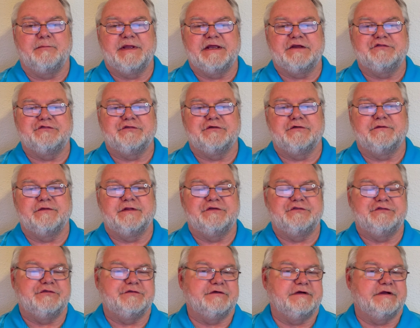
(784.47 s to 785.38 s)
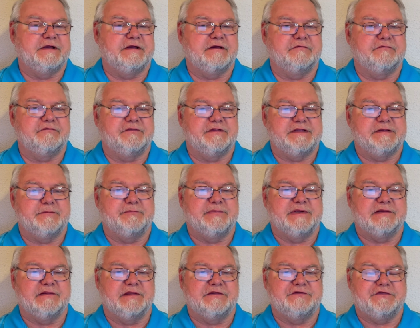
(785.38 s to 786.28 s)
make sure that you have the
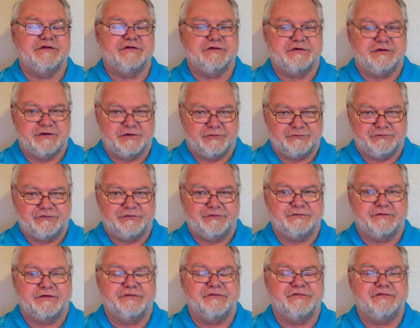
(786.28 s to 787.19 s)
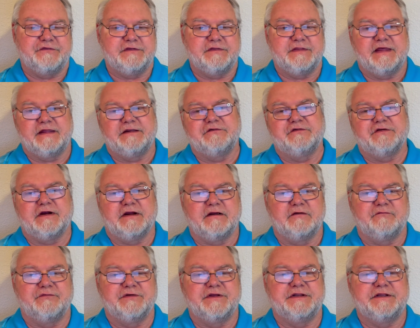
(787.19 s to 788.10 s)
ability to go to and see that
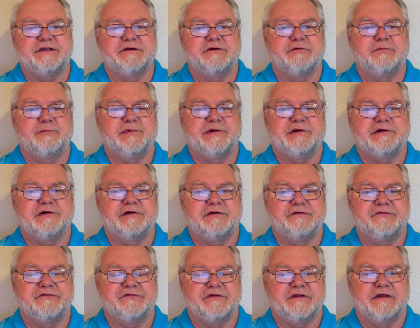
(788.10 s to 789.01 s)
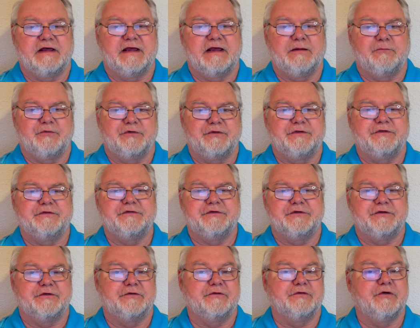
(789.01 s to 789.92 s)
entire video, because I want,
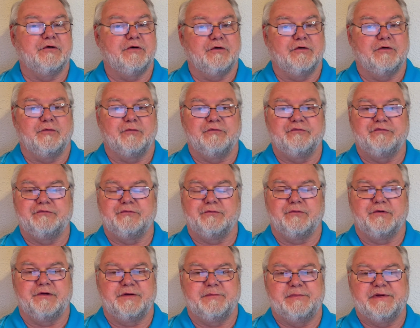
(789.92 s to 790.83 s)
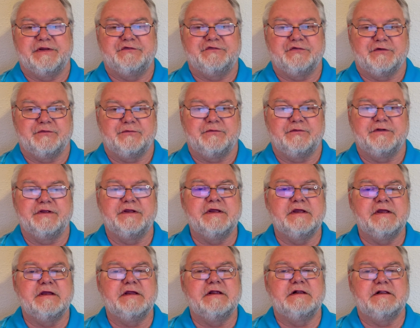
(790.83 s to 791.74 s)
you know, her whole story to be told
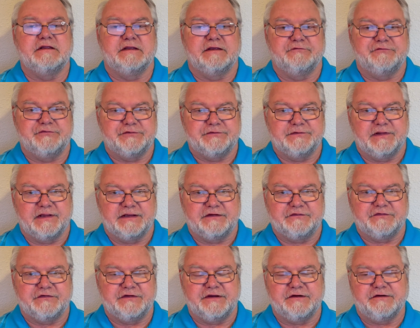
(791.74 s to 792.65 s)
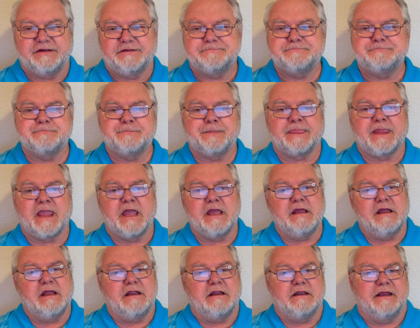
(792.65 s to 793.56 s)
if you'd like to hear it.
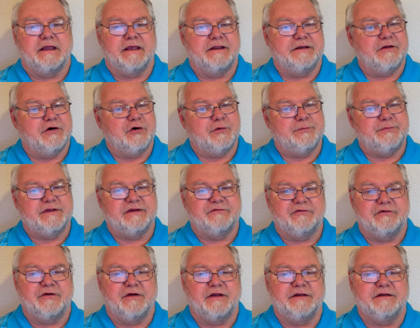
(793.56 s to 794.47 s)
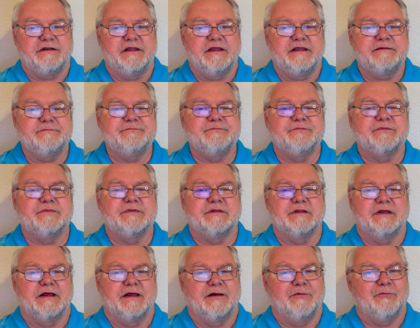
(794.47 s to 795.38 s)
And I hope you have a great day.
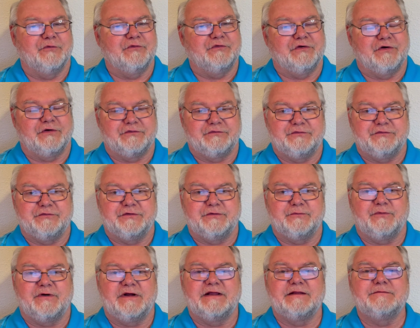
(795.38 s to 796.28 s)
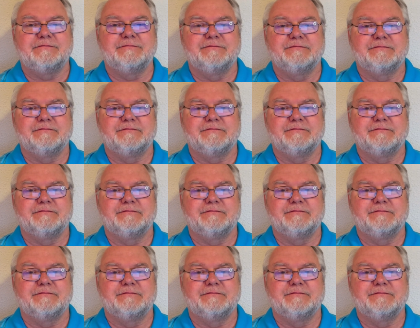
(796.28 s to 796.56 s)
I will talk to you in a while.